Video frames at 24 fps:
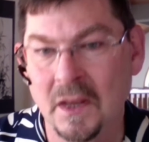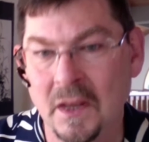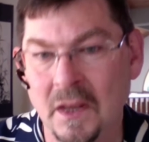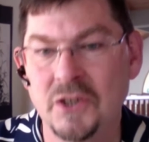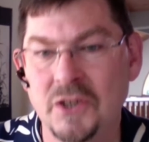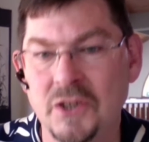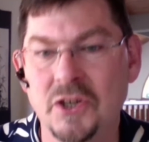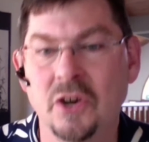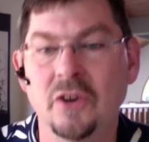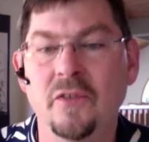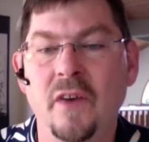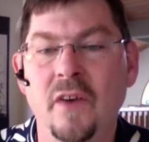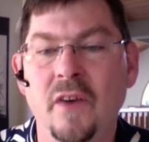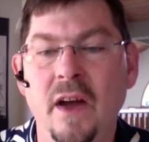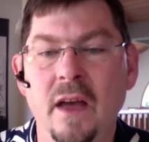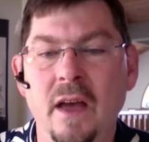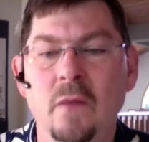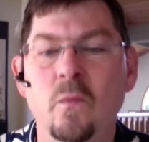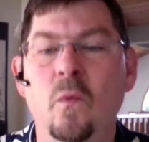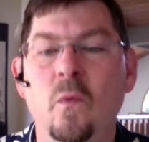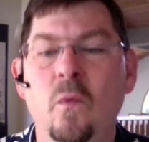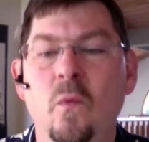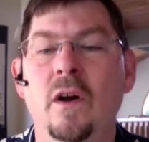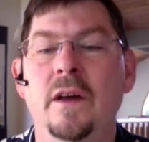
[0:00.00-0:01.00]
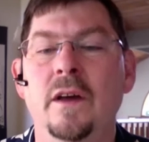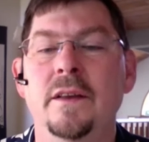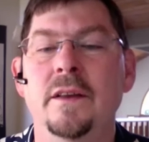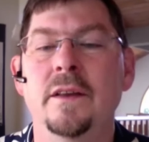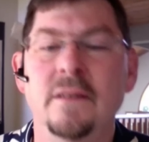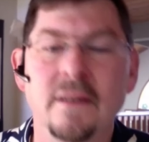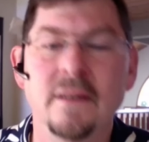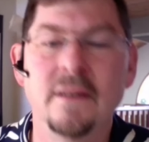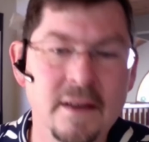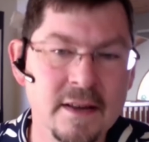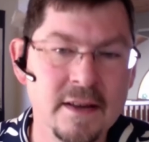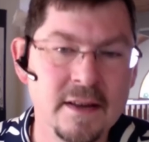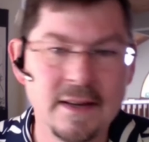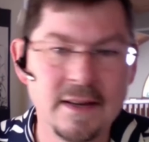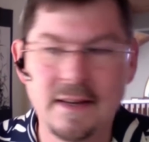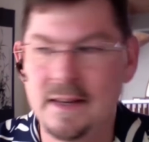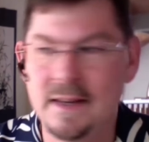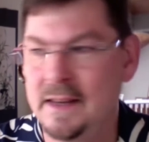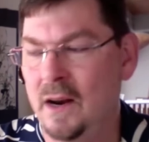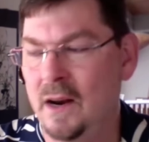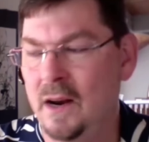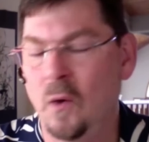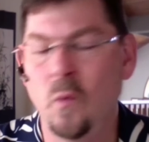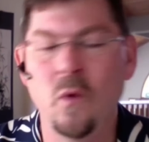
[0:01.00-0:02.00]
So if I had one
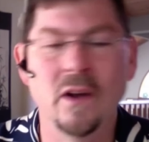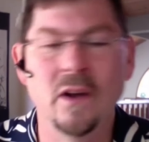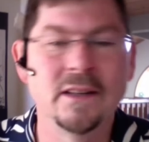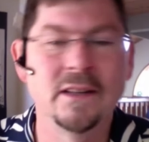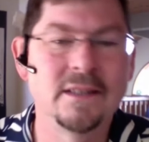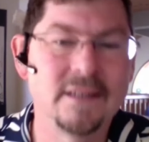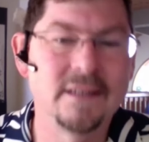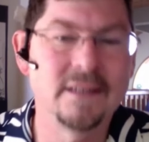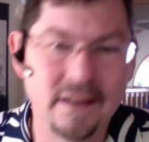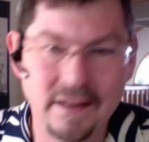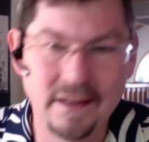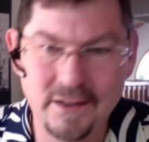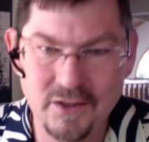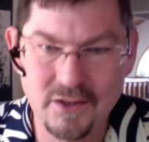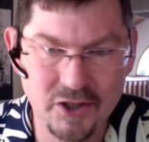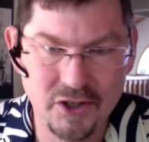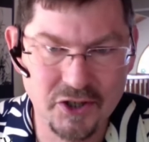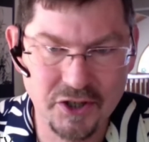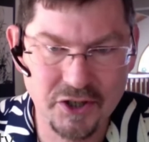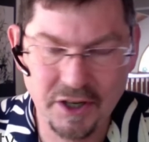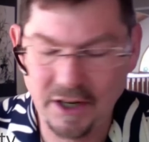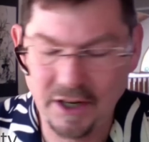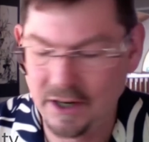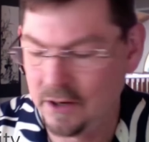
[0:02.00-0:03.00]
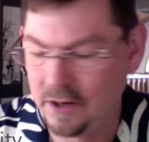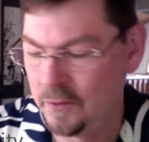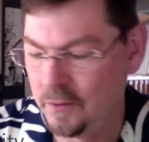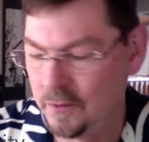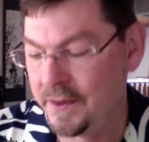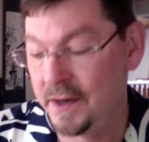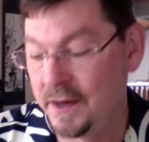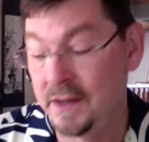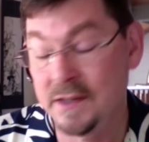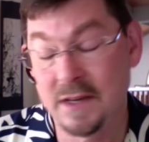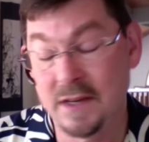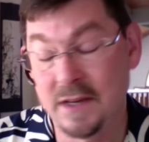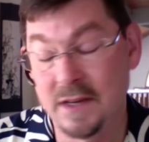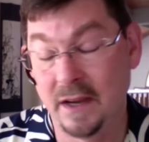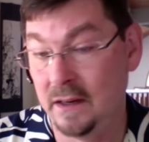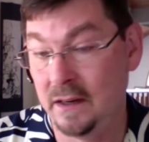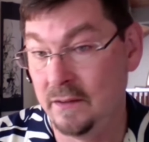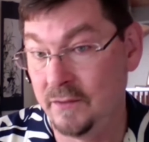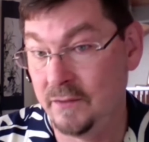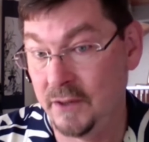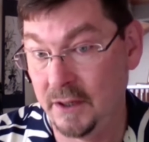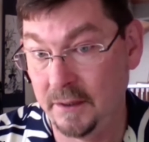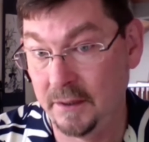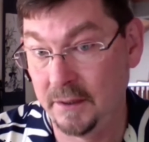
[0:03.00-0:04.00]
sentence to share with an
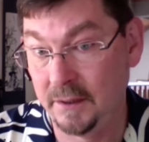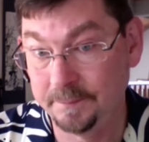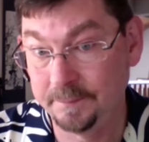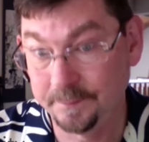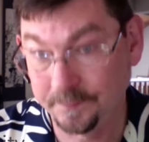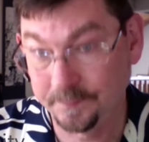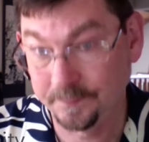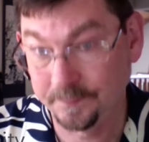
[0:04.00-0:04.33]
executive team,